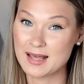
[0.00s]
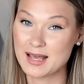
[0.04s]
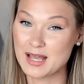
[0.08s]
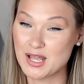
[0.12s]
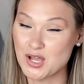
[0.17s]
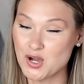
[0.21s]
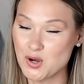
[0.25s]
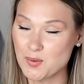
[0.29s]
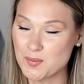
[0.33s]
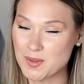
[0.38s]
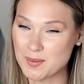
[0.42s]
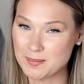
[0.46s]
I
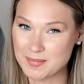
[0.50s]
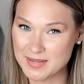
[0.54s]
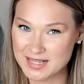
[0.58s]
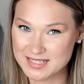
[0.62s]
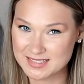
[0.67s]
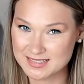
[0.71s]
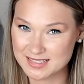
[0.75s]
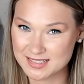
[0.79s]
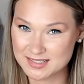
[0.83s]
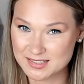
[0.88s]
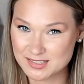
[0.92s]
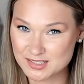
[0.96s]
hope that
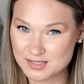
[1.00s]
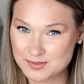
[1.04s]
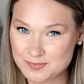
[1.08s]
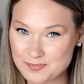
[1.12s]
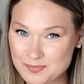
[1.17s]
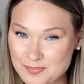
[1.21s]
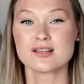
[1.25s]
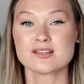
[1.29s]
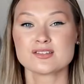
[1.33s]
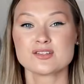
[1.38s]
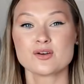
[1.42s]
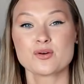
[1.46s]
makes sense.
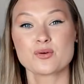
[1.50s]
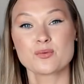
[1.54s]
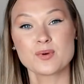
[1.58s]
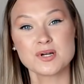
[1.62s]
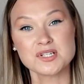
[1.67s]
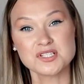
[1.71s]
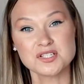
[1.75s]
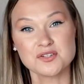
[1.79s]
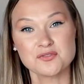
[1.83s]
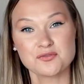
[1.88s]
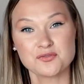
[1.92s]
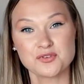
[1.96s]
So a
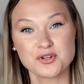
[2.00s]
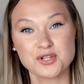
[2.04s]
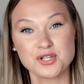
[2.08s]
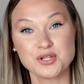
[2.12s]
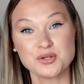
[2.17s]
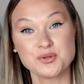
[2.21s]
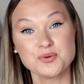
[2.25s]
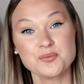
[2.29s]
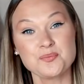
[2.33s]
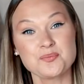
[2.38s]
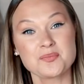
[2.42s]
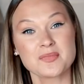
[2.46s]
question for
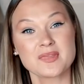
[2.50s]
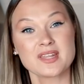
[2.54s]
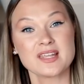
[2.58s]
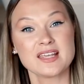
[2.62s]
you,